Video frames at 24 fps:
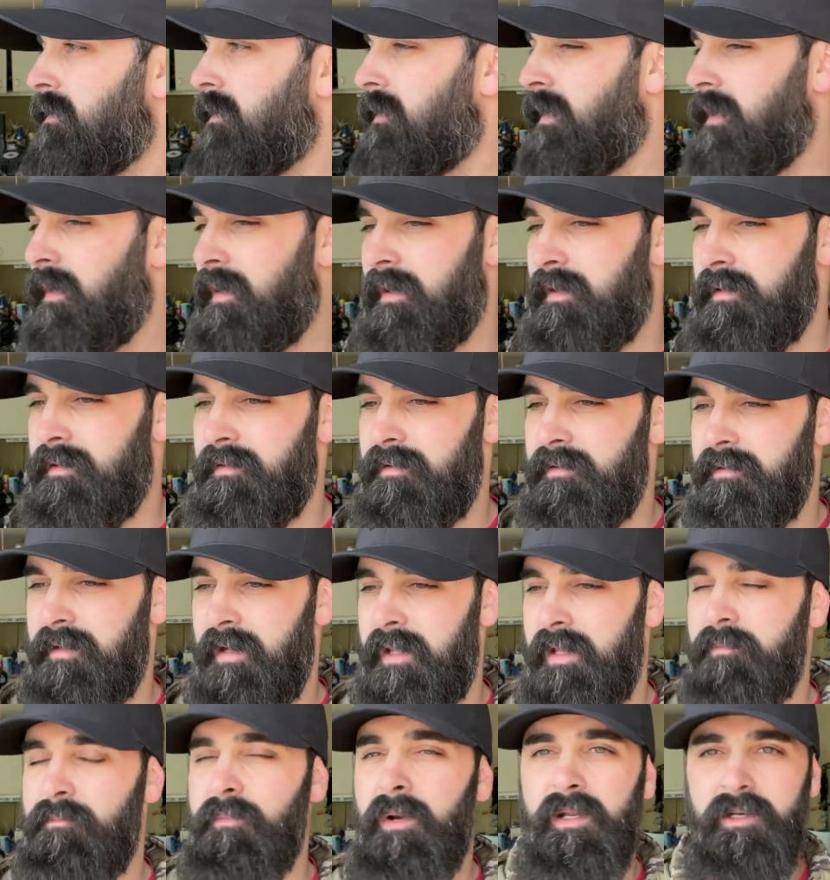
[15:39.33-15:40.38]
I
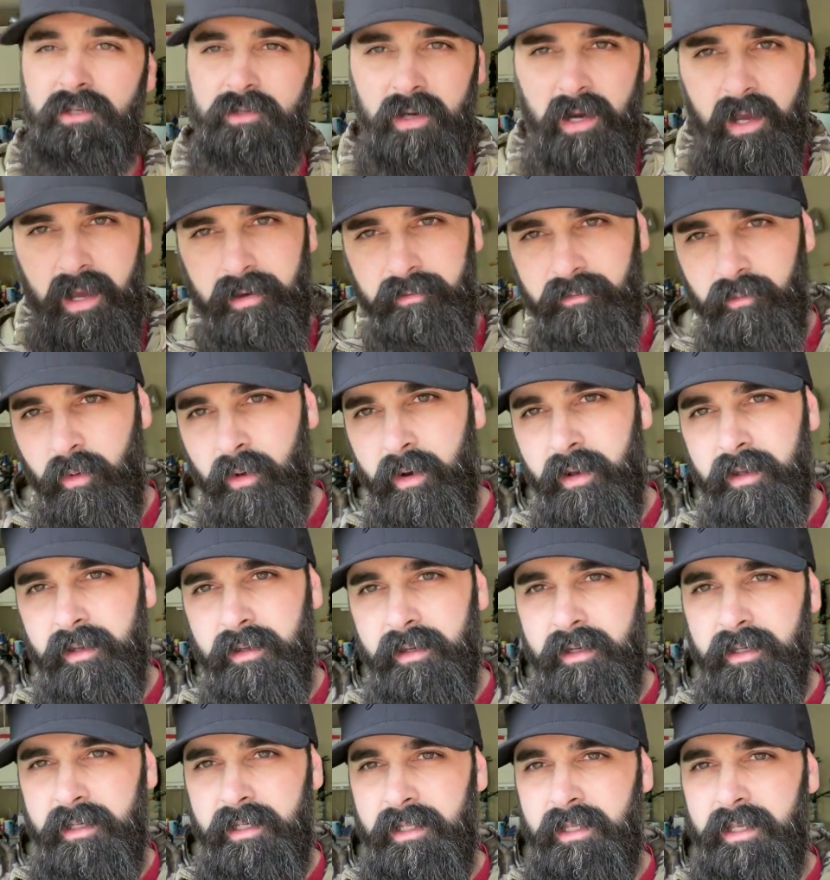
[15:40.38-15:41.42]
need my driveway.
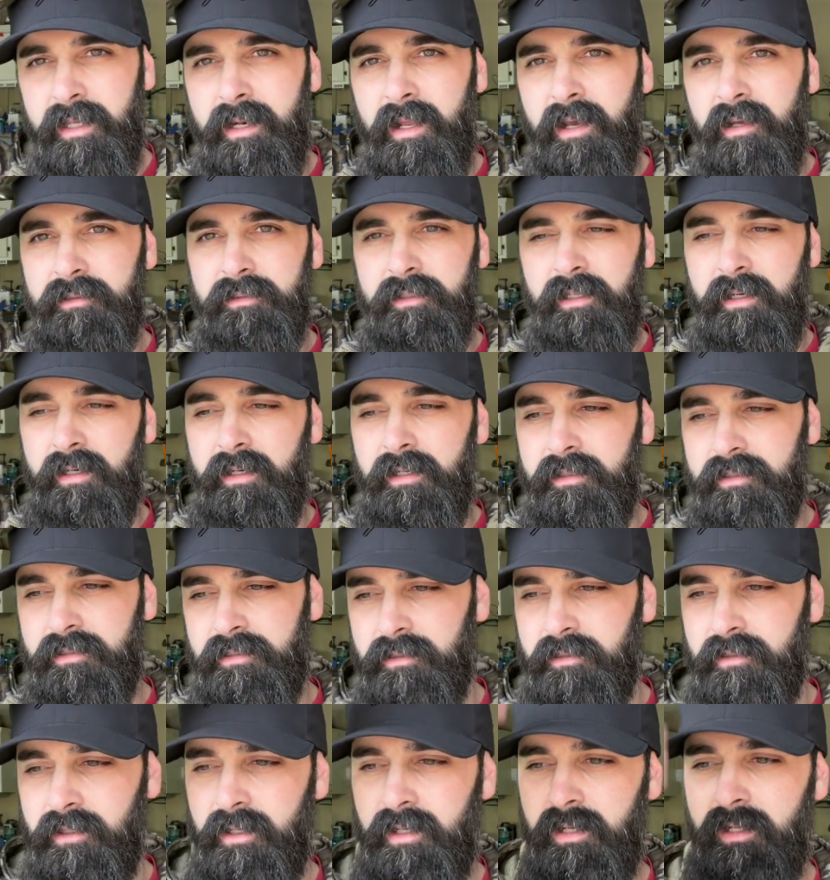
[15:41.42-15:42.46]
I need to get out there
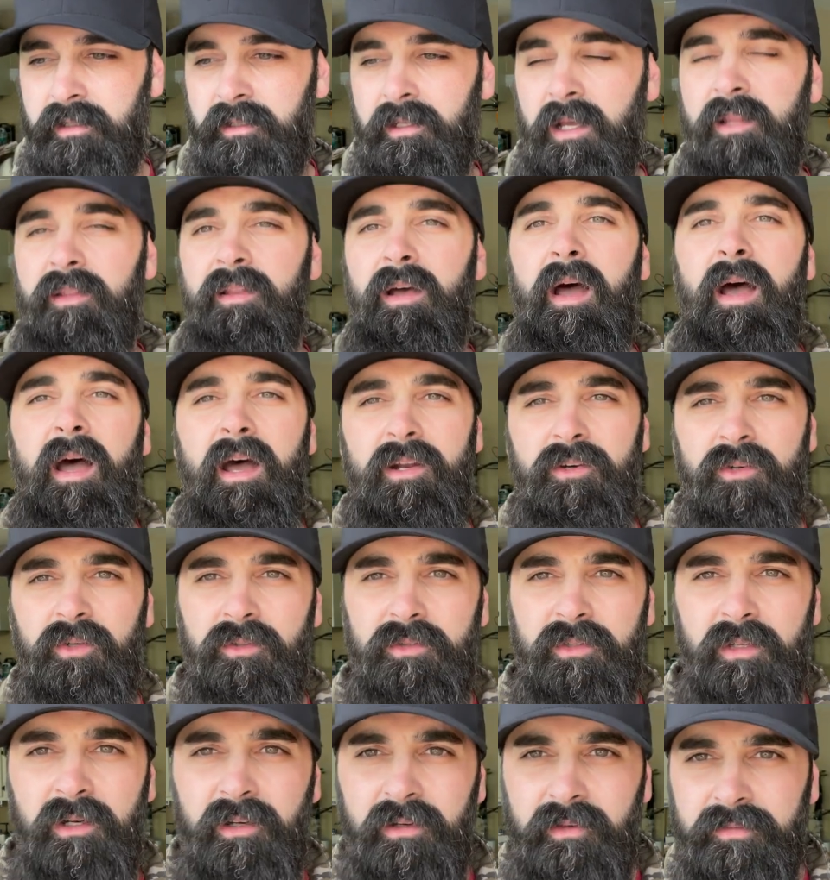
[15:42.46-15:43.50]
to lay the hydro
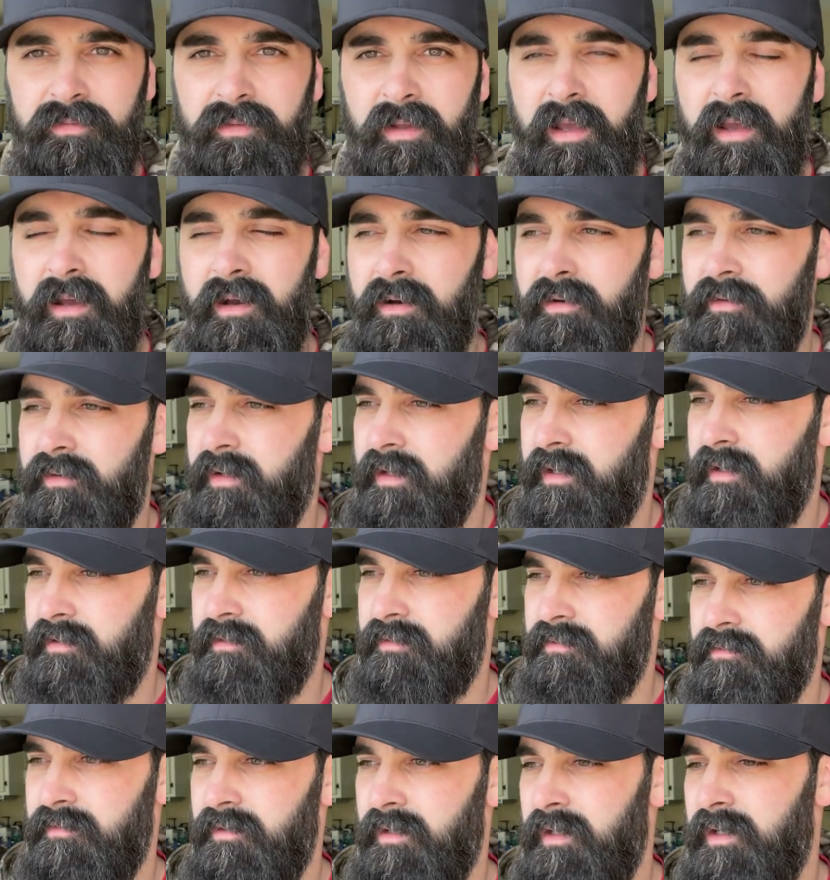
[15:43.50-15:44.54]
turf out
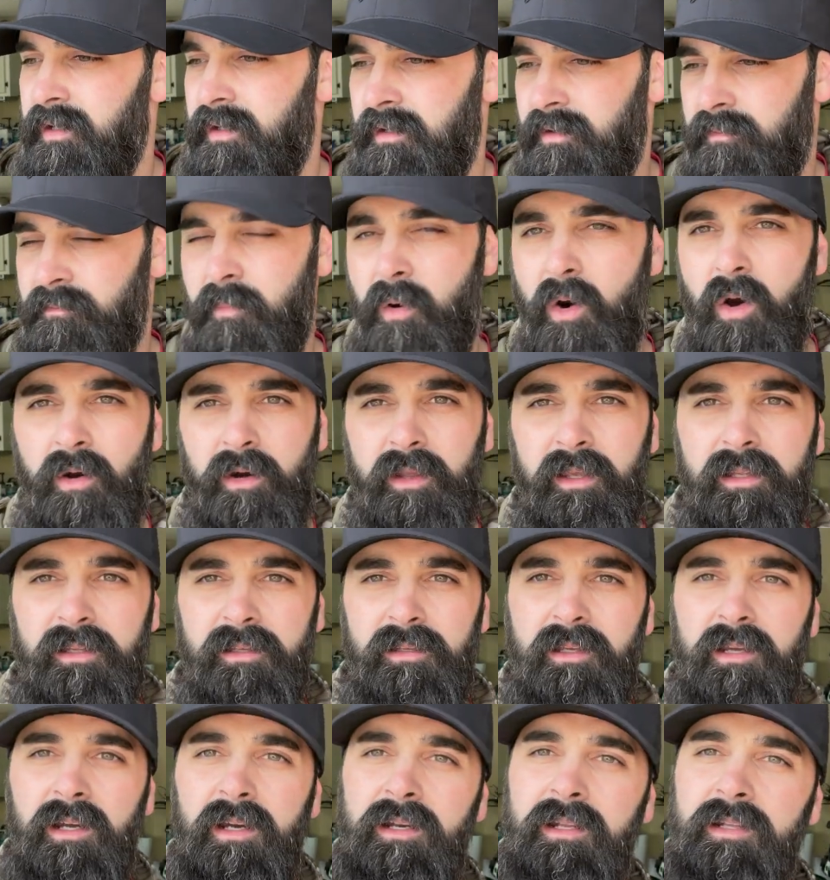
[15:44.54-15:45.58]
and mark it and
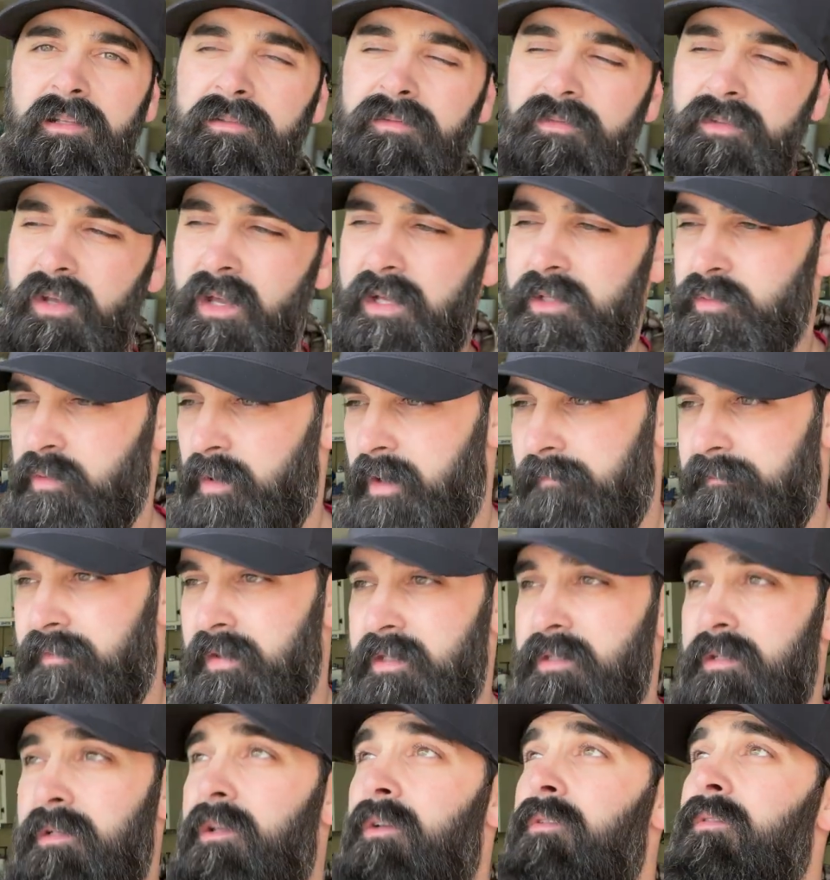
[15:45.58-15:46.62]
cut it. And that's what I'm
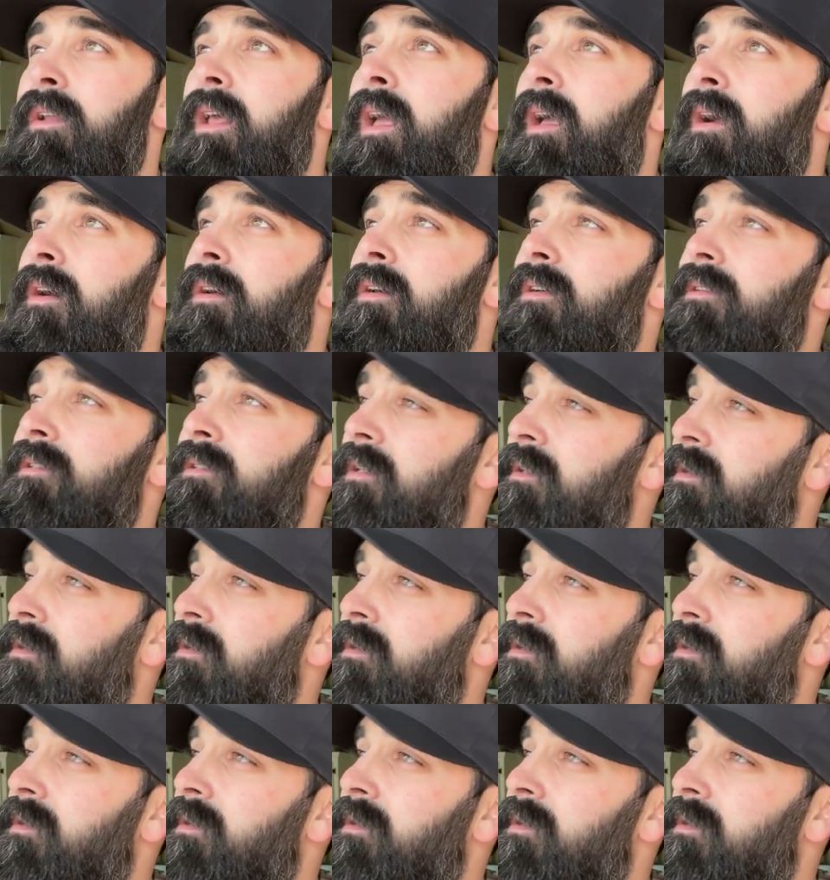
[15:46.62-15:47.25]
fixing to do now because it